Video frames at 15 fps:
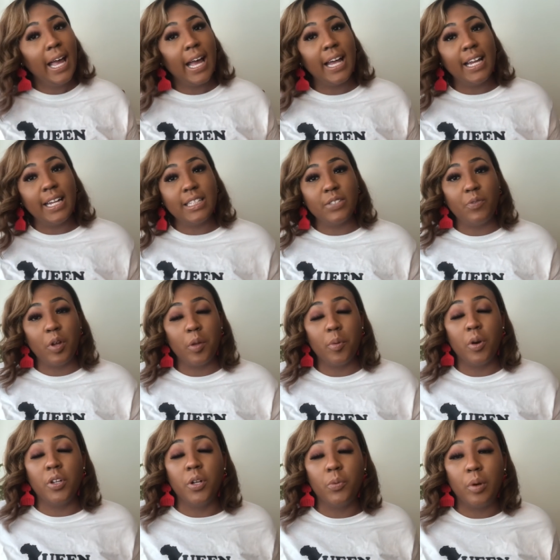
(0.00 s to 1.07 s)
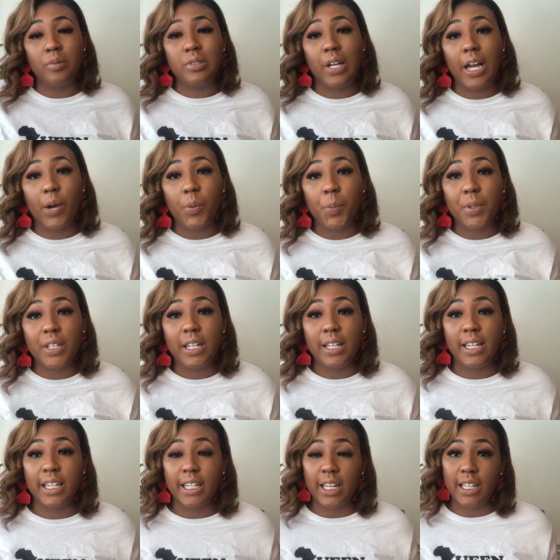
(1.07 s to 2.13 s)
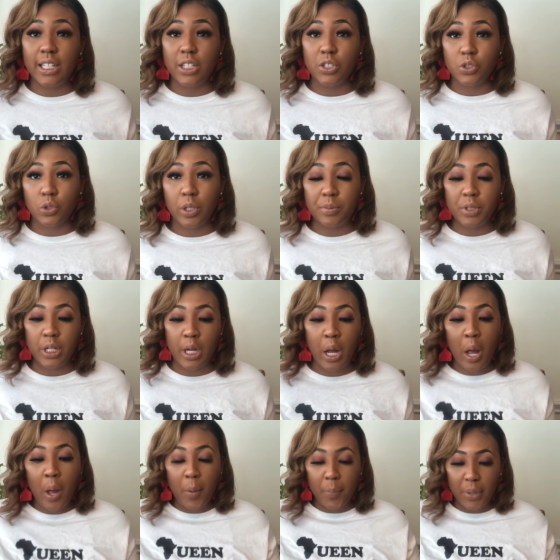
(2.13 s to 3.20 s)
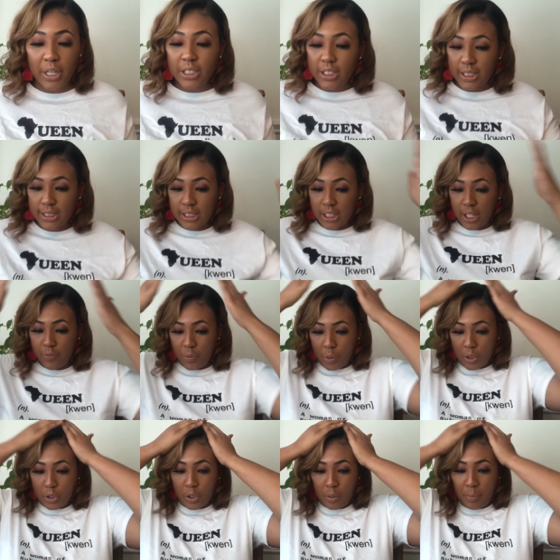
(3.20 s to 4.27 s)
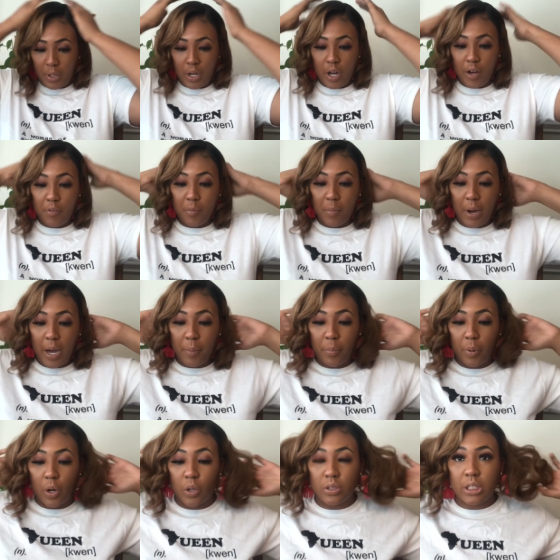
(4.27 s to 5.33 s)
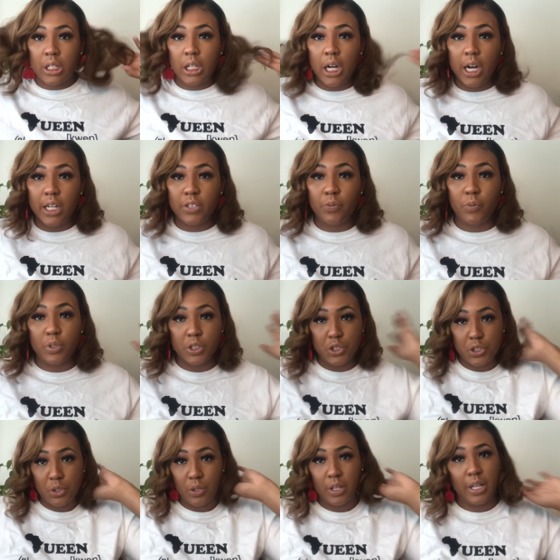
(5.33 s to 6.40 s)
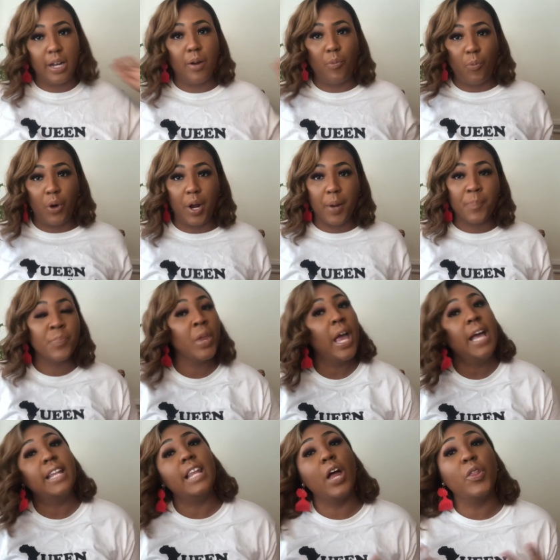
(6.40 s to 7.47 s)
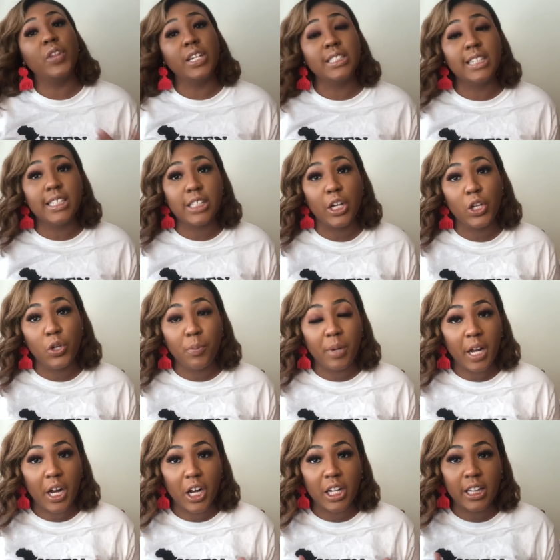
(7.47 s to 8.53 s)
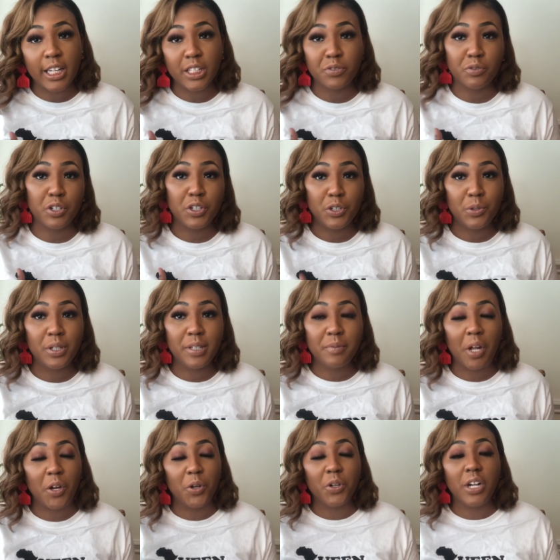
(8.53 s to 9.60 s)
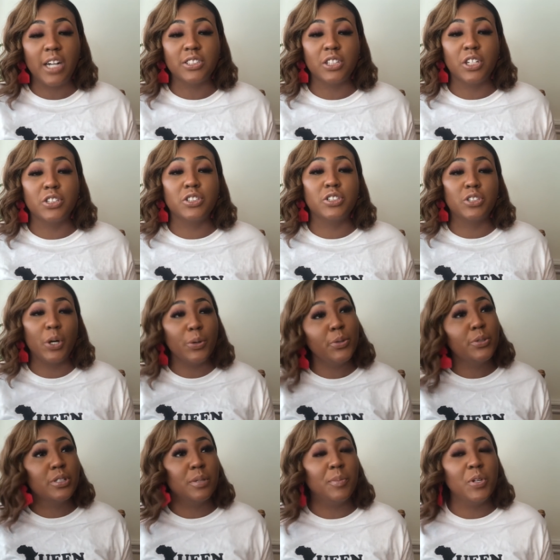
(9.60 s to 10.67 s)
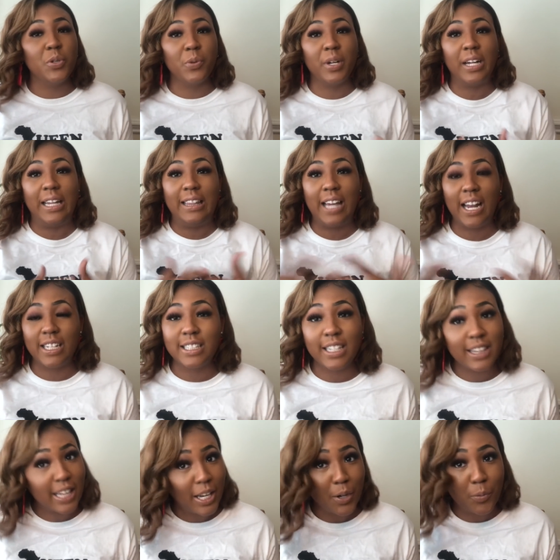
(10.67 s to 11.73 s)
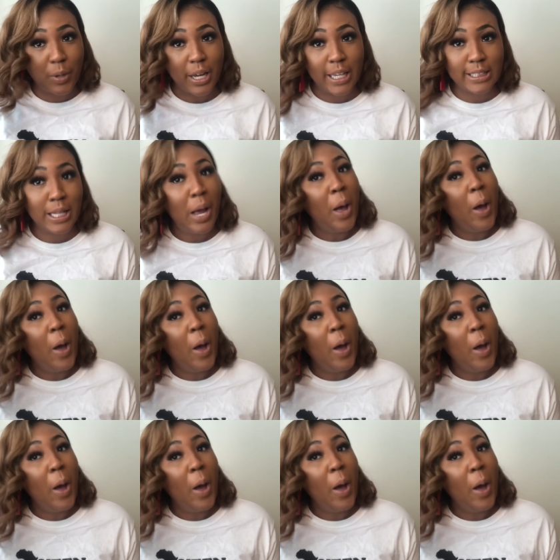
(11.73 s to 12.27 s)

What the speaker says: and it is available on their website. I will put the link in the description, but just to give you a little bit of my pros and cons for this unit that I'm wearing. Now this is a human hair lace front unit. I know you guys are so used to me doing a lot of synthetic wigs,